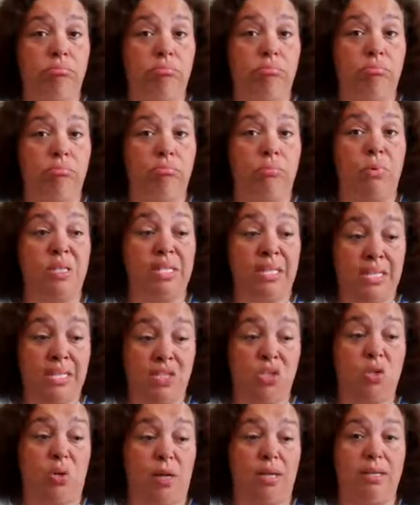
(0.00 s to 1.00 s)
was
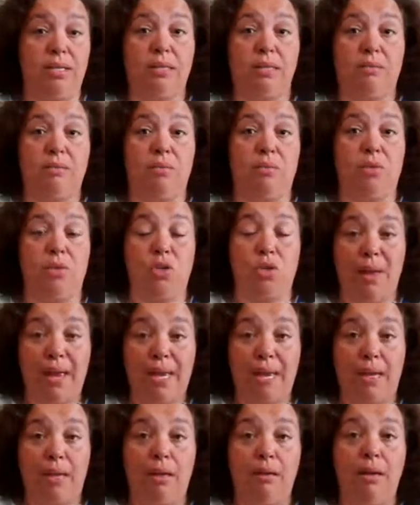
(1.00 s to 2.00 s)
this choice. Would you
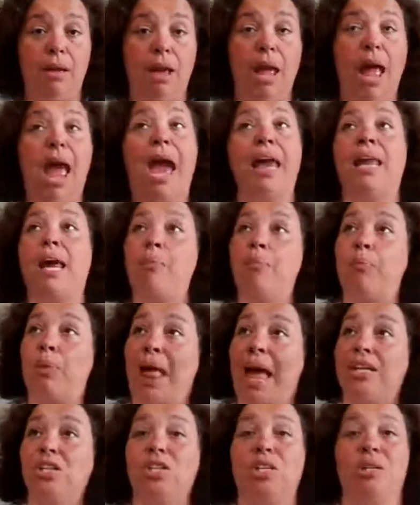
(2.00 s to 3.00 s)
make it? And like
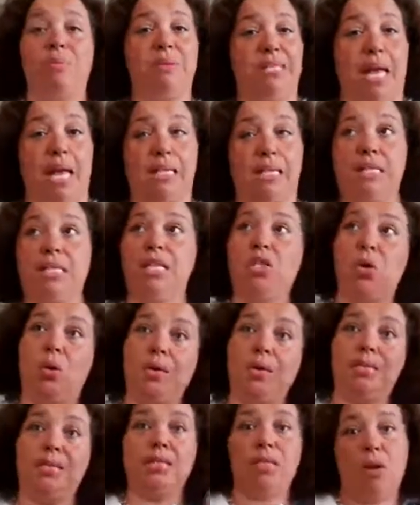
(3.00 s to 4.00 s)
Black Sheep says, the
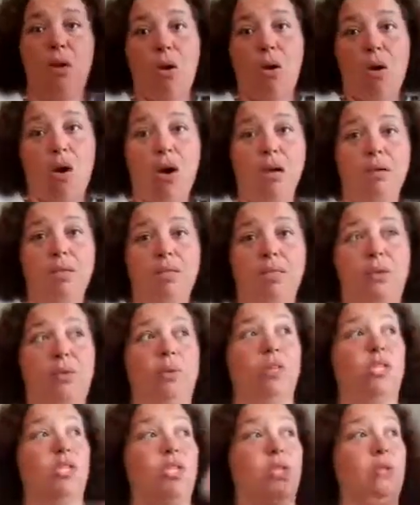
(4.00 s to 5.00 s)
choice is yours. You
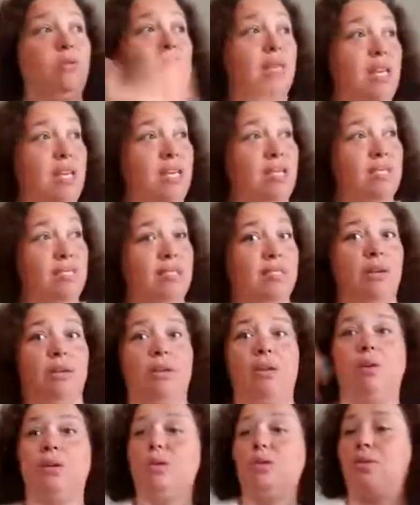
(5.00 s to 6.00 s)
could choose this, or
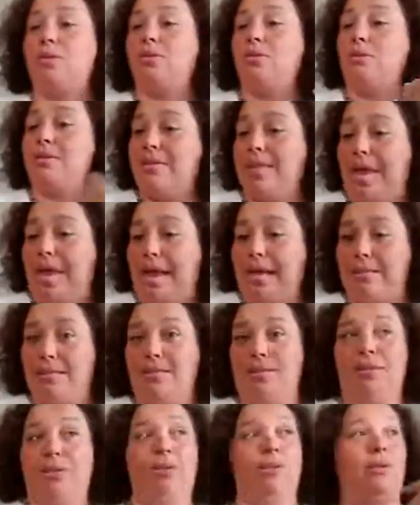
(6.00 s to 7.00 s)
you could choose that,
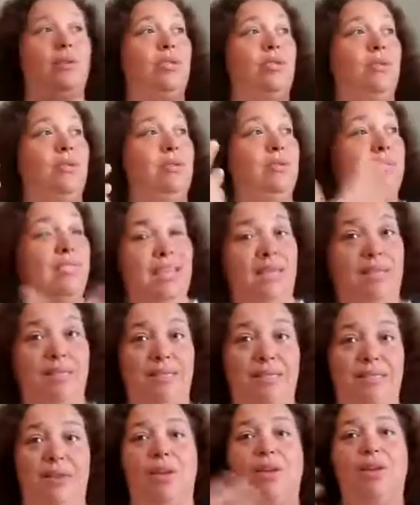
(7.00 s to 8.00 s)
or you could choose
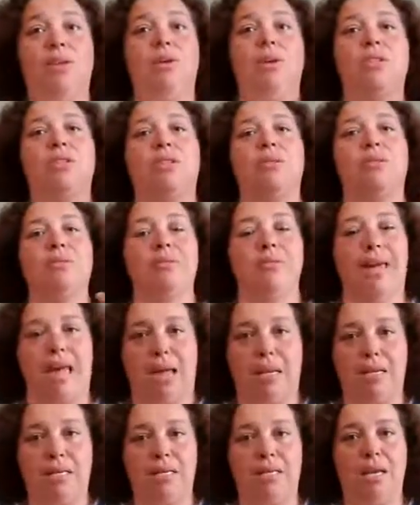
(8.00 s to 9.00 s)
this, or you could choose
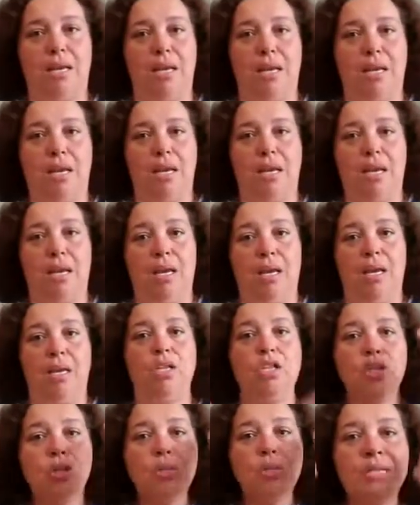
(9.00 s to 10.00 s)
that.
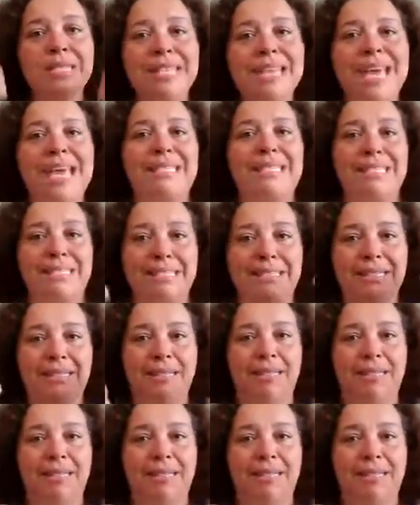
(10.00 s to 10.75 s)
Choose this.